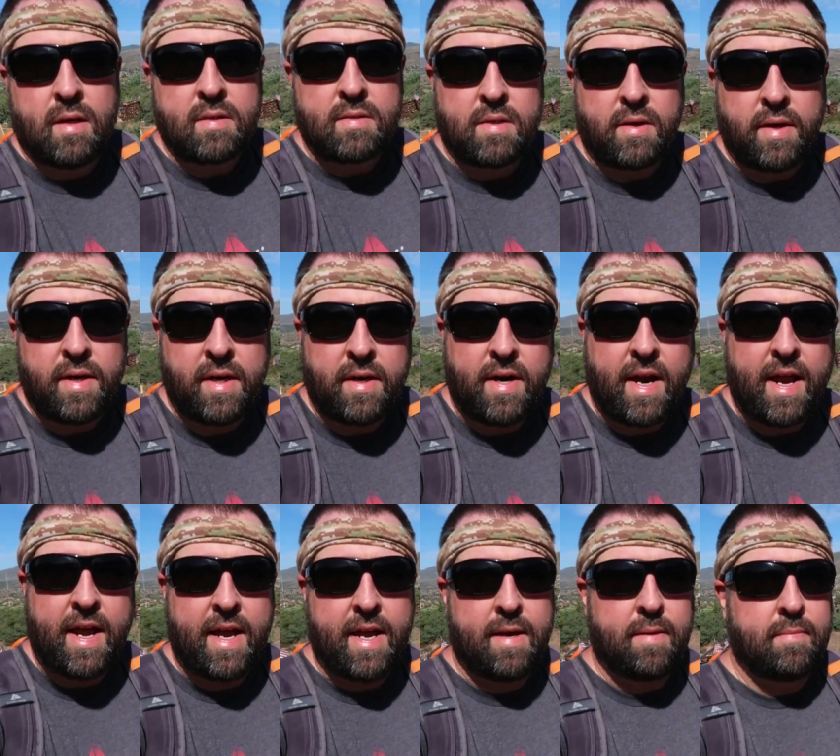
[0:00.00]
So here
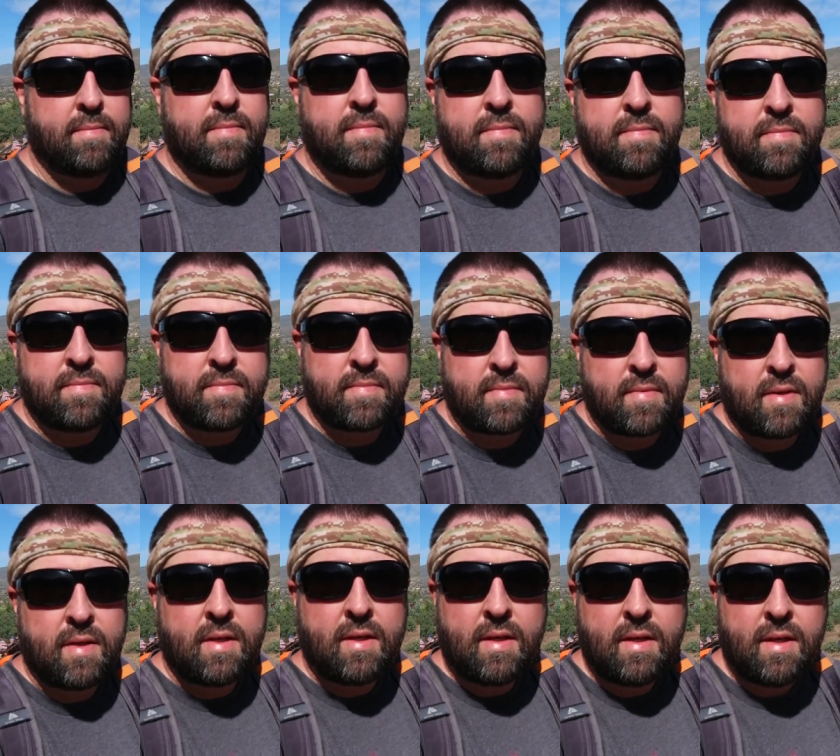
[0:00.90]
I am
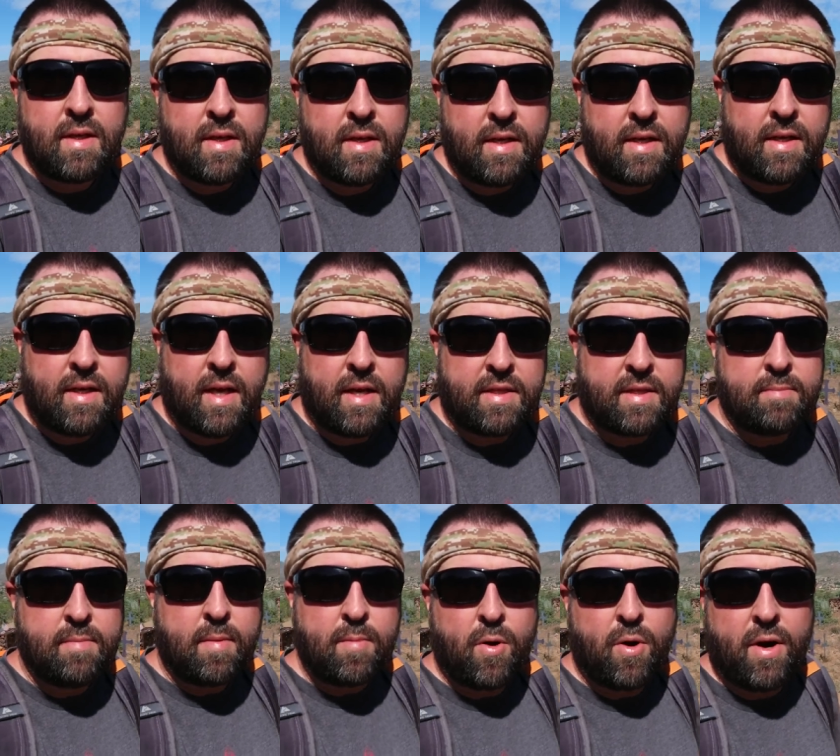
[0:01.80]
at
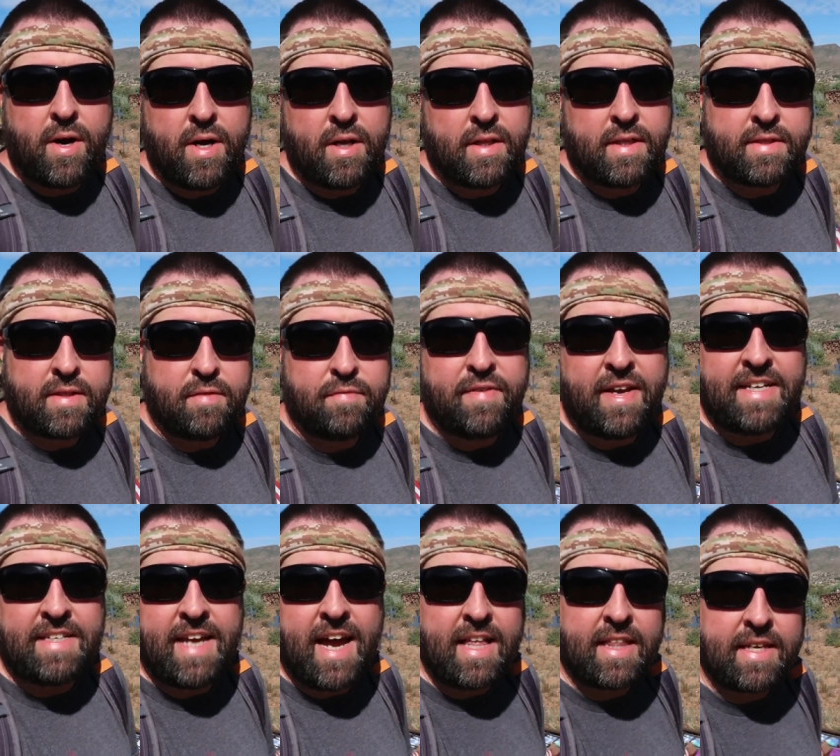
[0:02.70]
the memorial at the
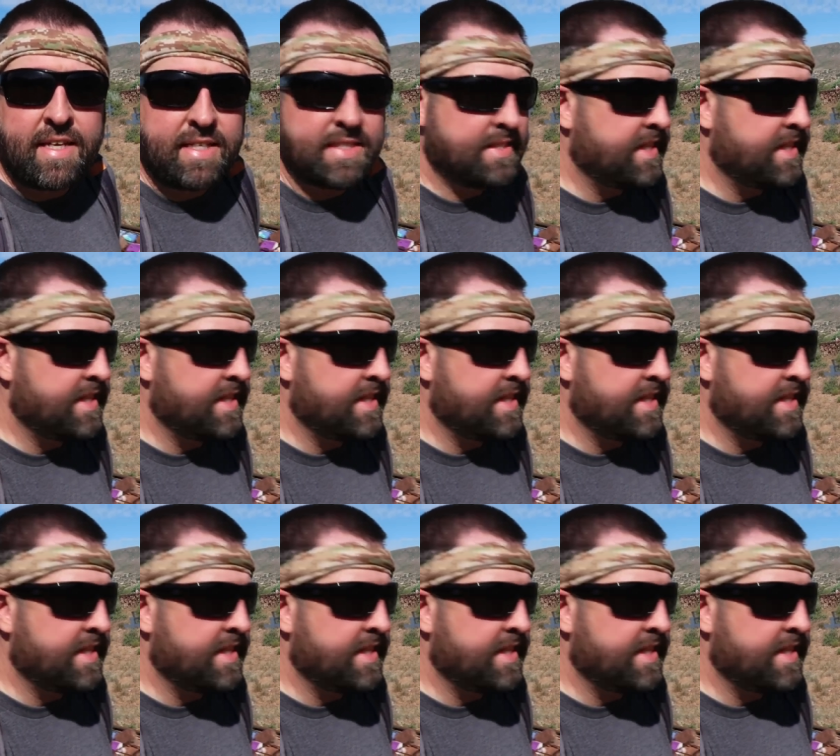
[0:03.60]
fatality